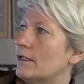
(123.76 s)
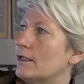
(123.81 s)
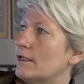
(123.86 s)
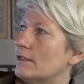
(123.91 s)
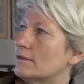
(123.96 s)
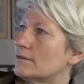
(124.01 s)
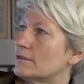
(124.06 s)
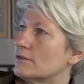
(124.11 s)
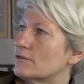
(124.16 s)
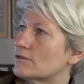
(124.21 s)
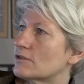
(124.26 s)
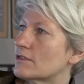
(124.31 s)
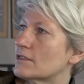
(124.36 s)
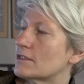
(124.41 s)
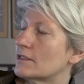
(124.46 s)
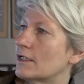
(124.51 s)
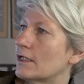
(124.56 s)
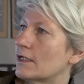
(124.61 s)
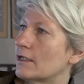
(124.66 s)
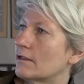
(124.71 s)
is
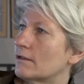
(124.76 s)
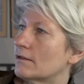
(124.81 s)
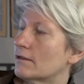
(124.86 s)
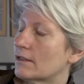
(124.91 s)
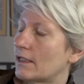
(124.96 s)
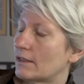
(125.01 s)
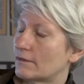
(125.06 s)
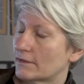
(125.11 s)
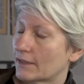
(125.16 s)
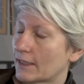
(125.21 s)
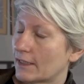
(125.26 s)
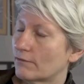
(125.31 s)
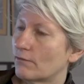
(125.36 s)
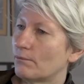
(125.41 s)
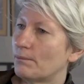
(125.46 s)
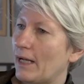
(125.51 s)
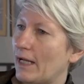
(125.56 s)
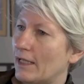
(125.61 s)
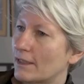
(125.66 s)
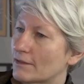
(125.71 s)
interesting as a kind
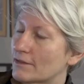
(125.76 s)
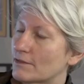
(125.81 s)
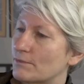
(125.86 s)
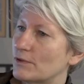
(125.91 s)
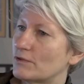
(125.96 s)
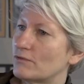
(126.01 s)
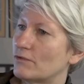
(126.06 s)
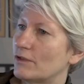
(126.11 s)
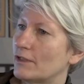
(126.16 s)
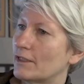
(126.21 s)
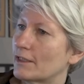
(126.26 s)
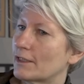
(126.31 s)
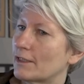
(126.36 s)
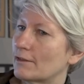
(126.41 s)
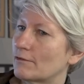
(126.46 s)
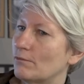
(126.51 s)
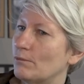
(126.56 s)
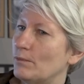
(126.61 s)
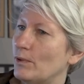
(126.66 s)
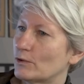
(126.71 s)
of balance between a
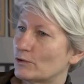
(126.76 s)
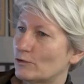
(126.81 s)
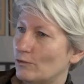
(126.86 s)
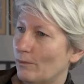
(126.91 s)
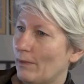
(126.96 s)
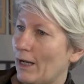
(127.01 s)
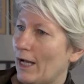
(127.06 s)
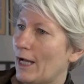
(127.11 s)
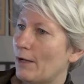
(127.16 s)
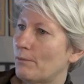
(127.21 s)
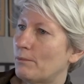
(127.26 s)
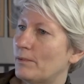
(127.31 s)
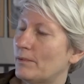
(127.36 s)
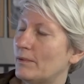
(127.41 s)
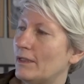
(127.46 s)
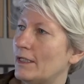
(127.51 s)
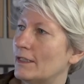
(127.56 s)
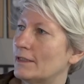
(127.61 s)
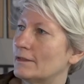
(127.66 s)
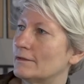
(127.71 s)
kind of
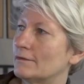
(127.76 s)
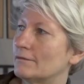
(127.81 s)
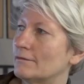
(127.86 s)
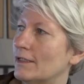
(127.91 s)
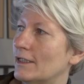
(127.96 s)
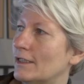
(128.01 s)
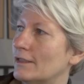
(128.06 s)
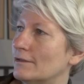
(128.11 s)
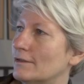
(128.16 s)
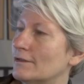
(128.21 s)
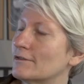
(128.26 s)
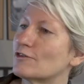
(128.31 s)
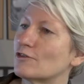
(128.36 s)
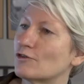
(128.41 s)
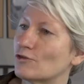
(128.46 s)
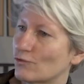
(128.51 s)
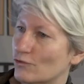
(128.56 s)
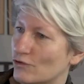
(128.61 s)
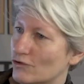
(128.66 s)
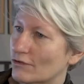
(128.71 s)
bottom-up and an
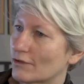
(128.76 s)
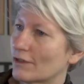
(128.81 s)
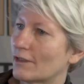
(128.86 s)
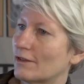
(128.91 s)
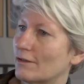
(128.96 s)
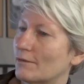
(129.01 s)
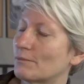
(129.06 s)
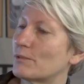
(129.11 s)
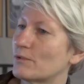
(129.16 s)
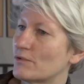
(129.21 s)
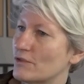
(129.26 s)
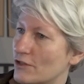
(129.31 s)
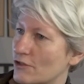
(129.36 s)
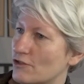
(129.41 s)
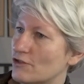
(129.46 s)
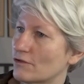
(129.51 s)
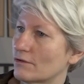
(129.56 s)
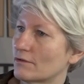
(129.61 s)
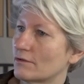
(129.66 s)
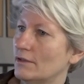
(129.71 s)
institutional
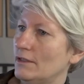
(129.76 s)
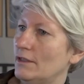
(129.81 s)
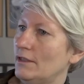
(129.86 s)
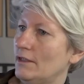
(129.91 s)
position